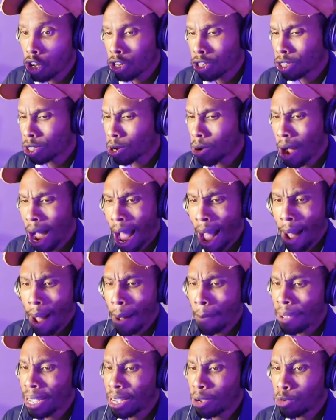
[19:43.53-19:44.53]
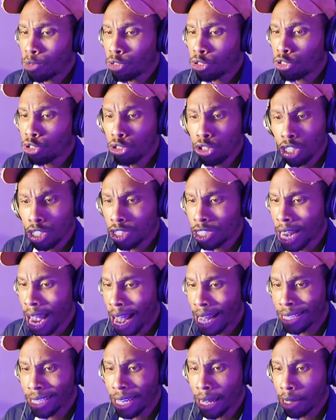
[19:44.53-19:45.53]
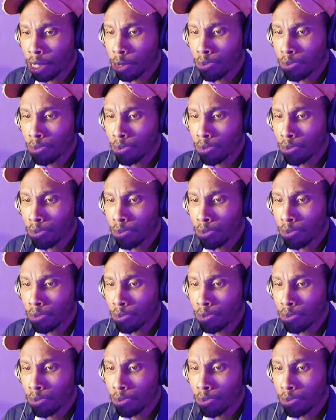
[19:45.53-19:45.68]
So I mean, you just trying to see him